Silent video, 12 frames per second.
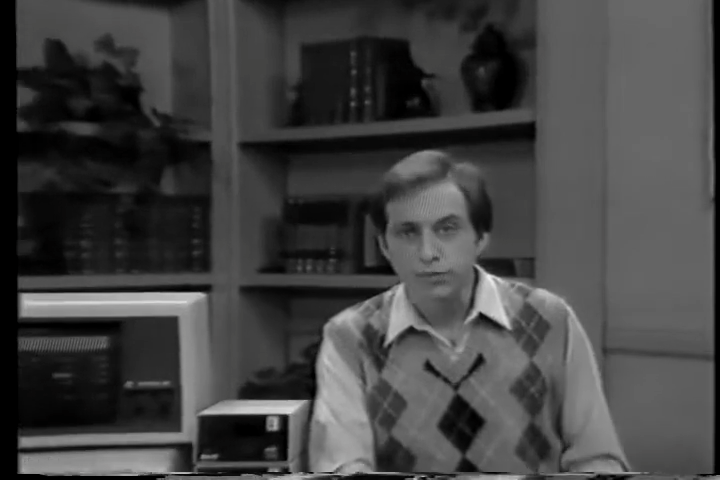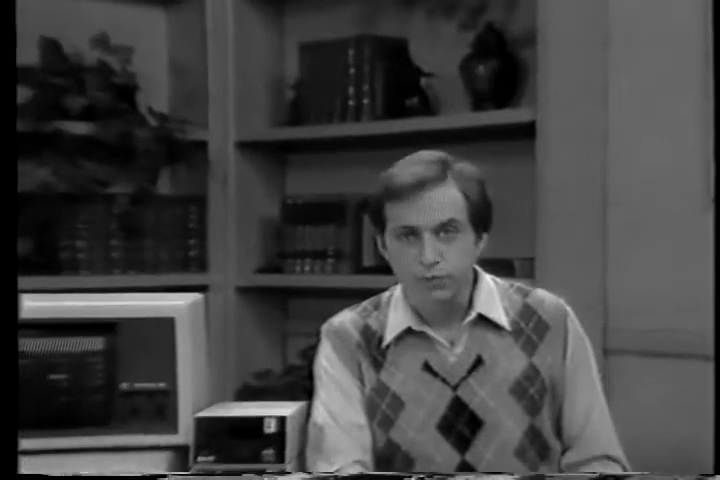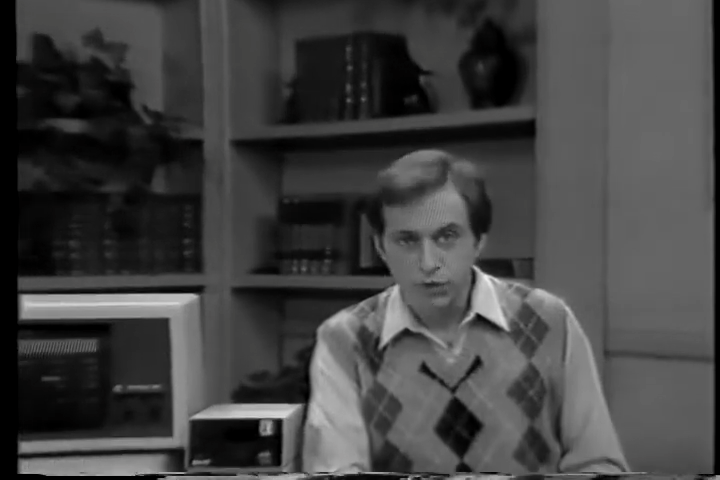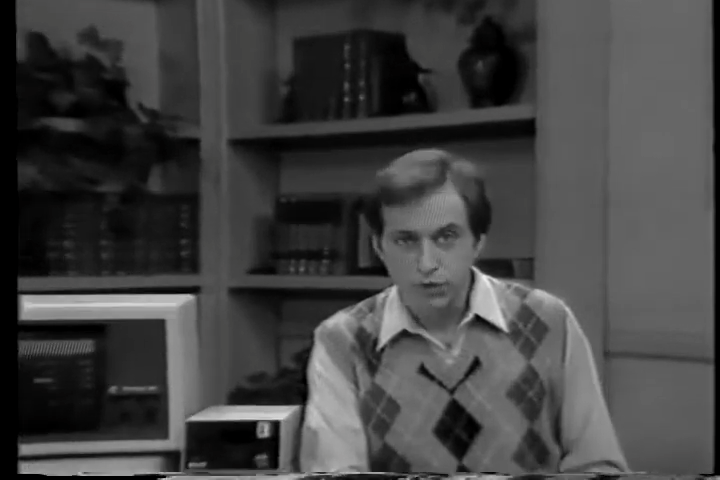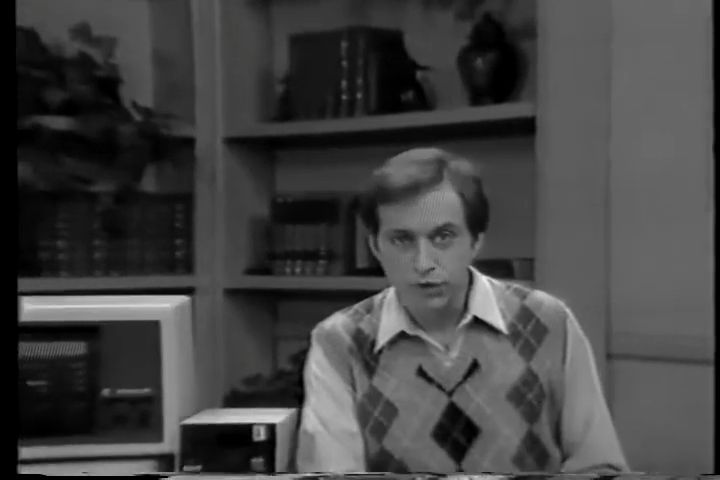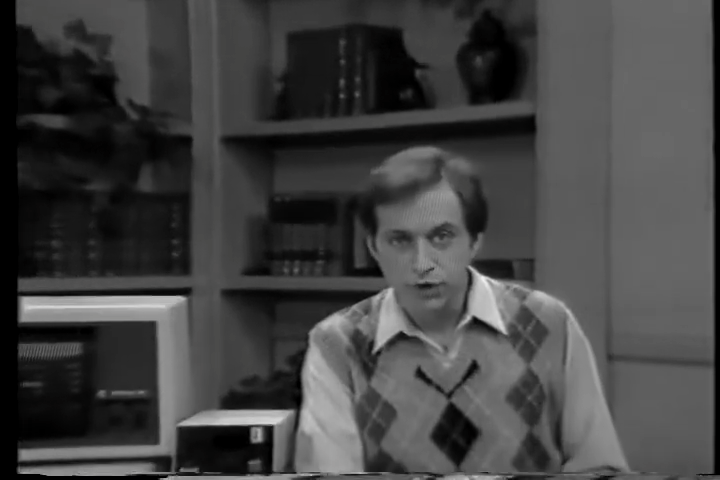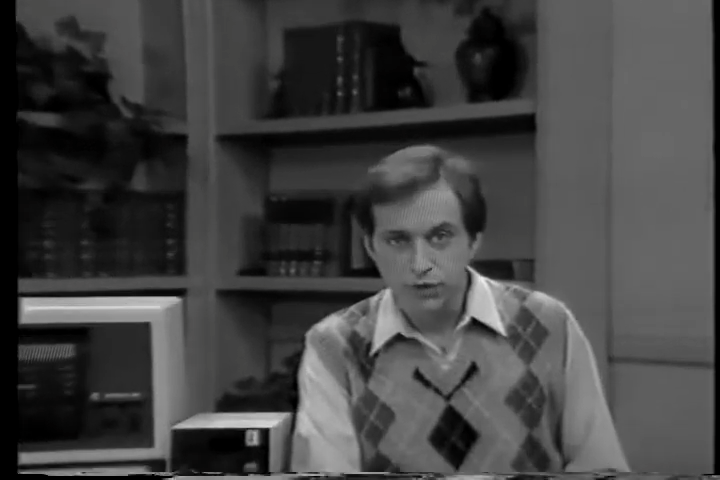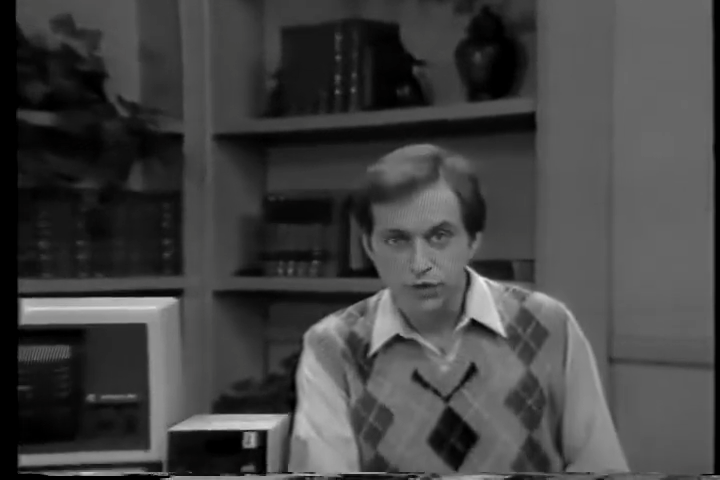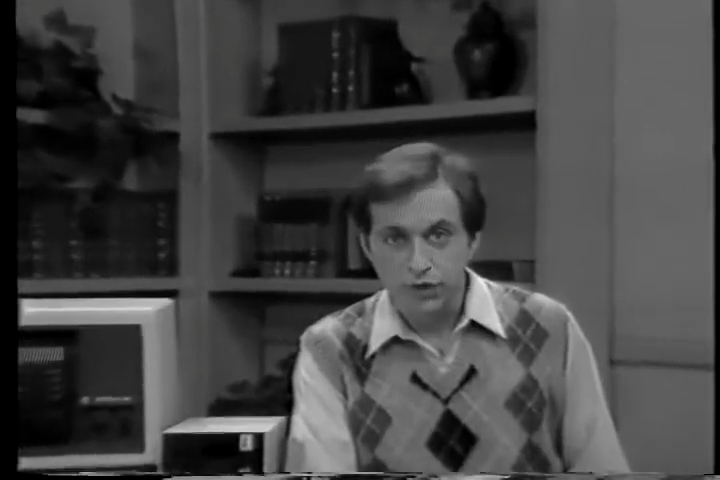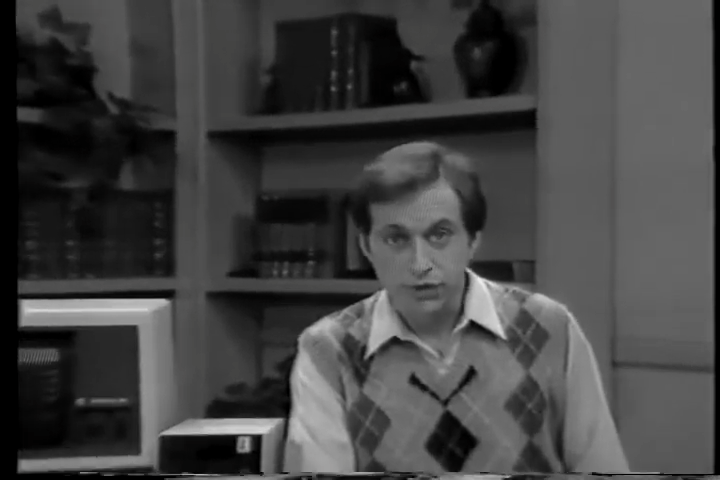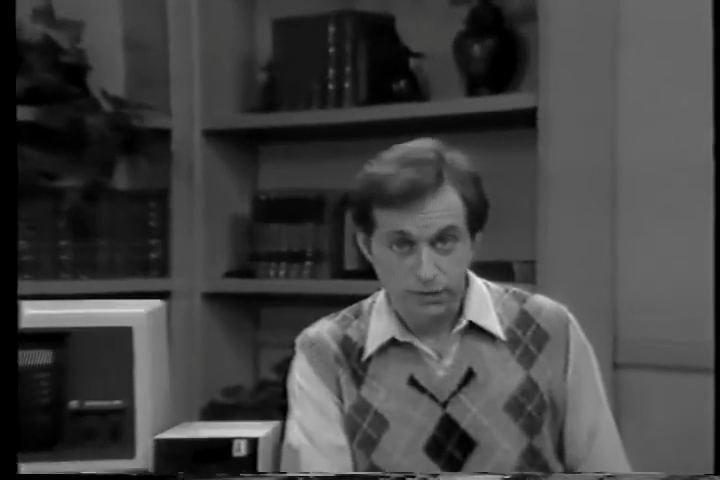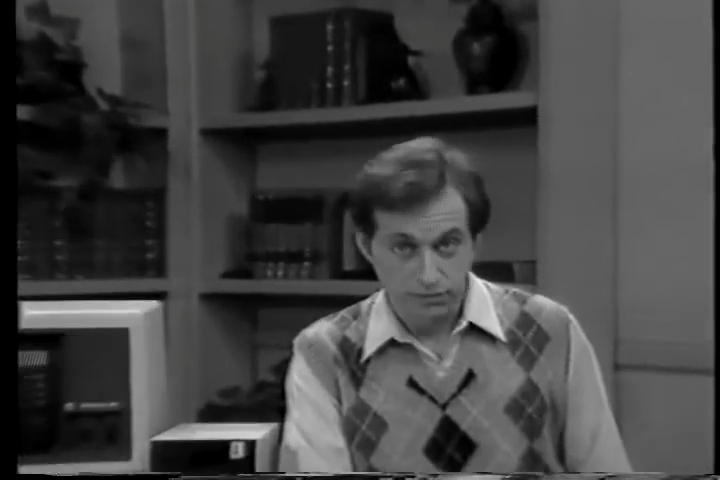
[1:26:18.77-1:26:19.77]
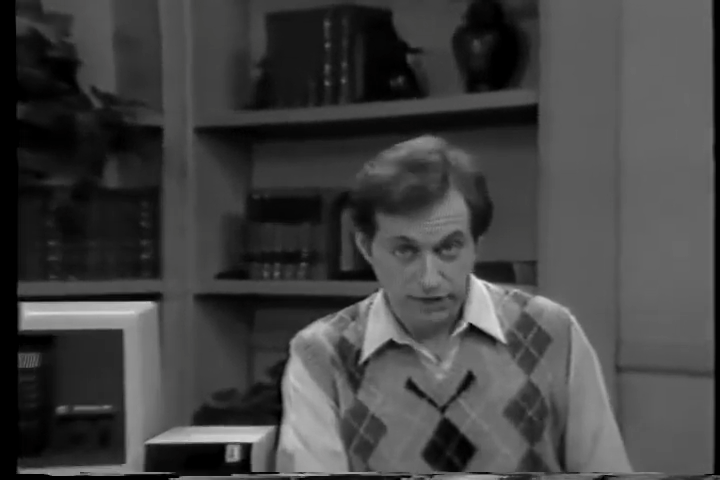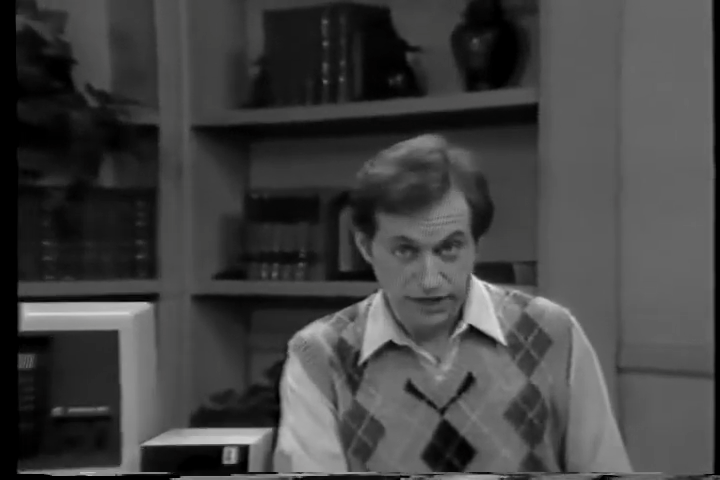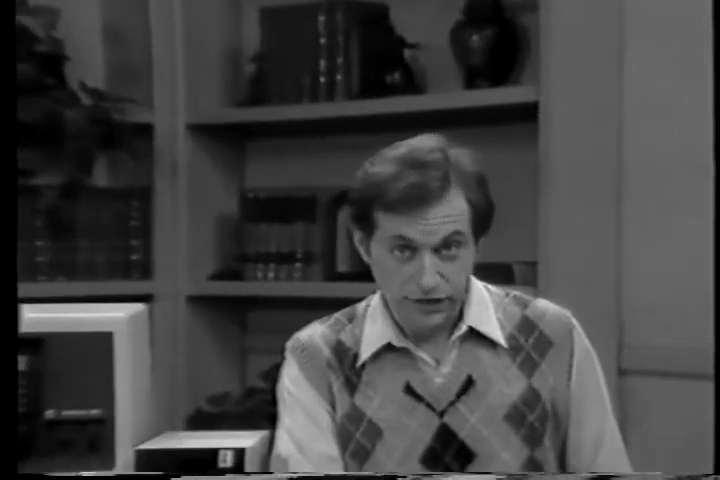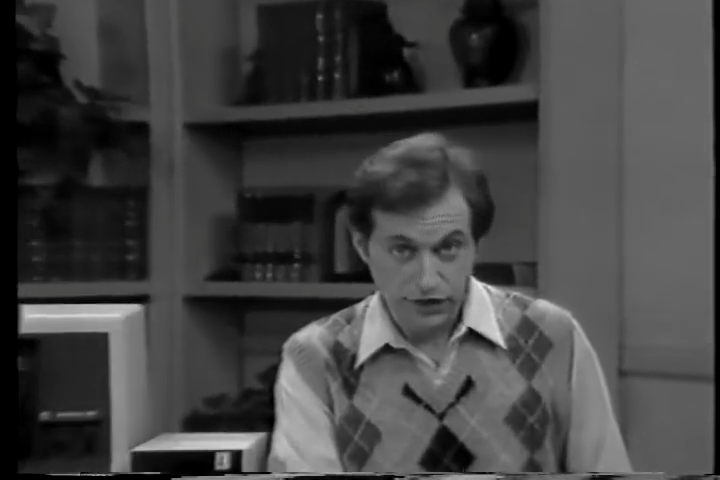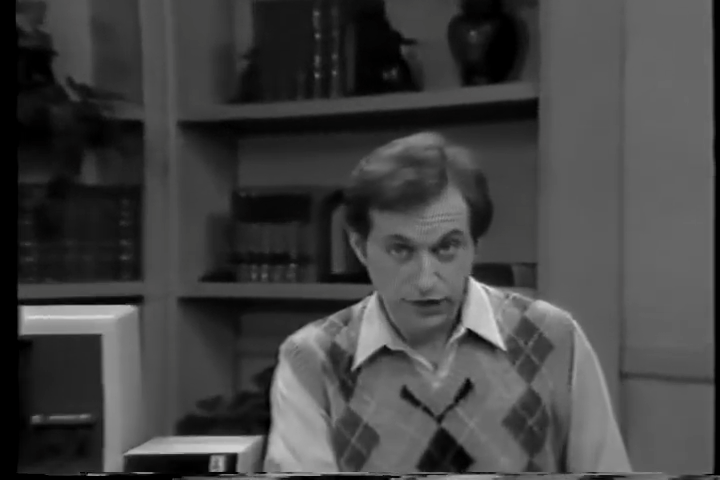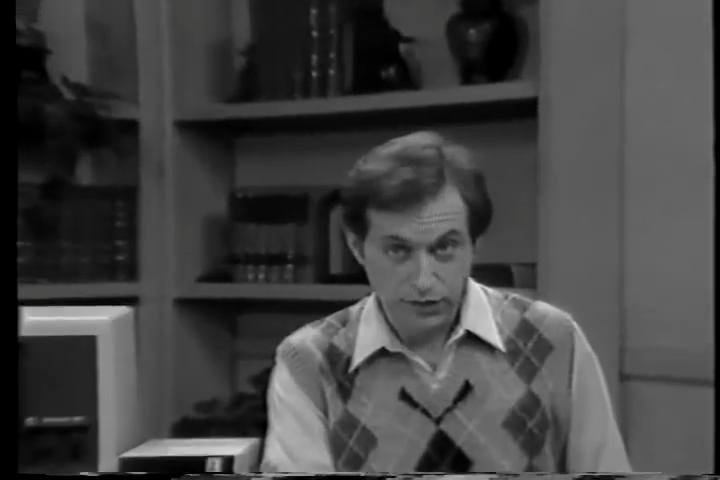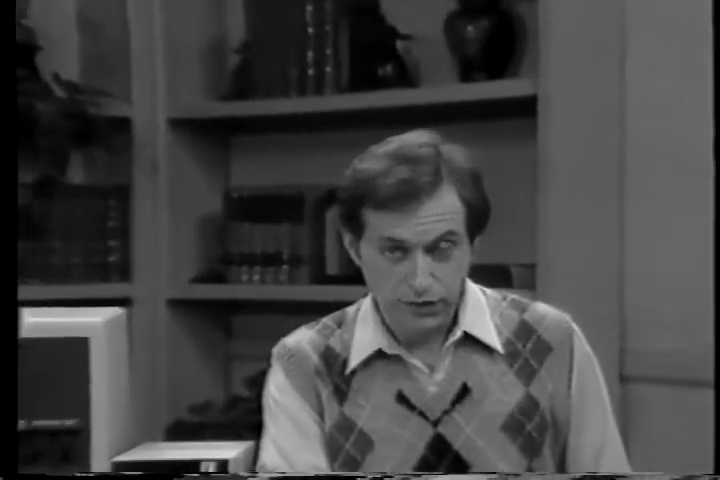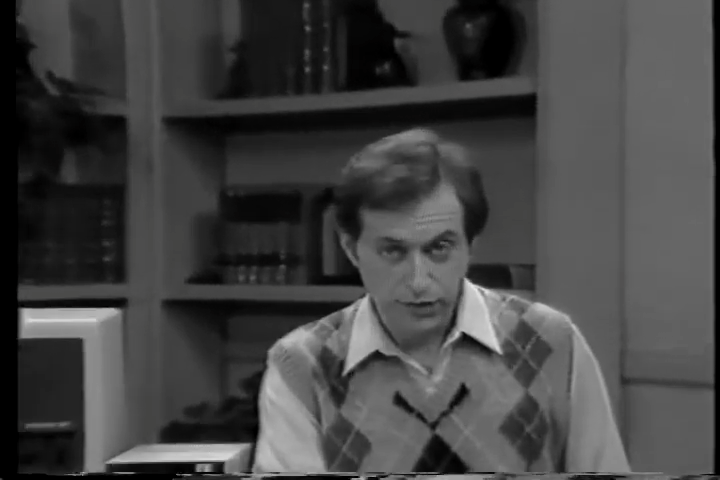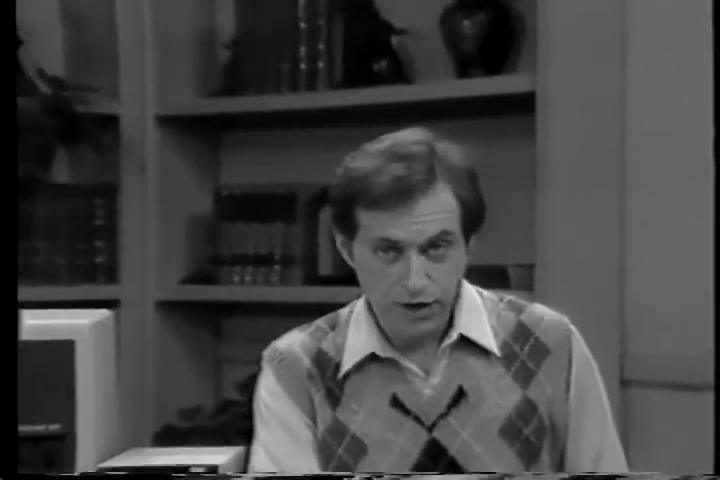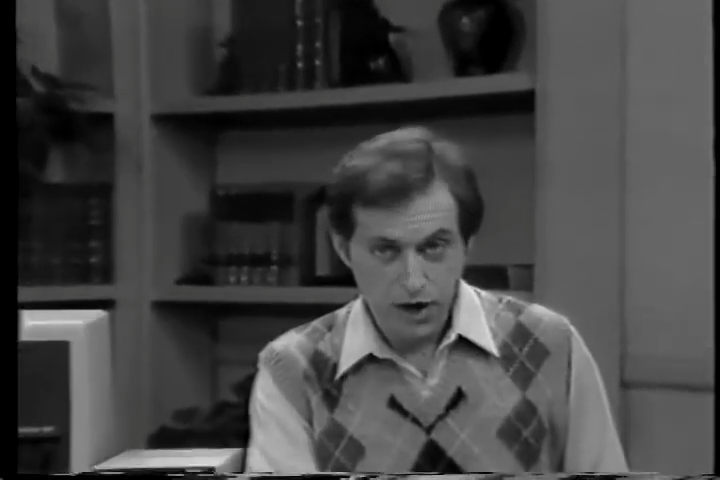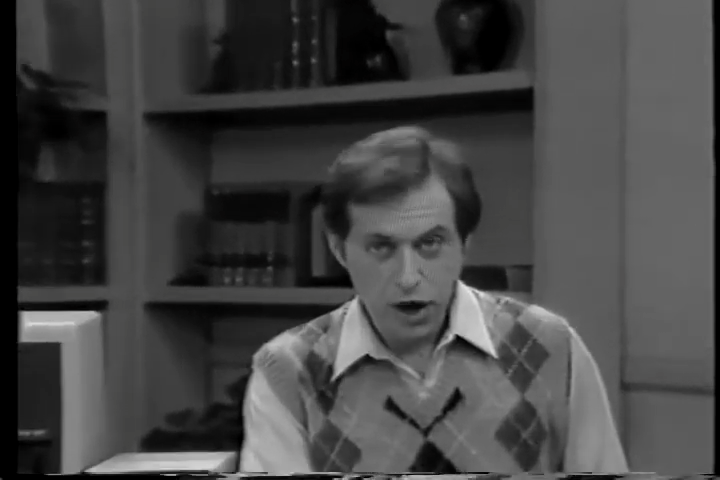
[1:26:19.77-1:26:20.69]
computer users, that's you,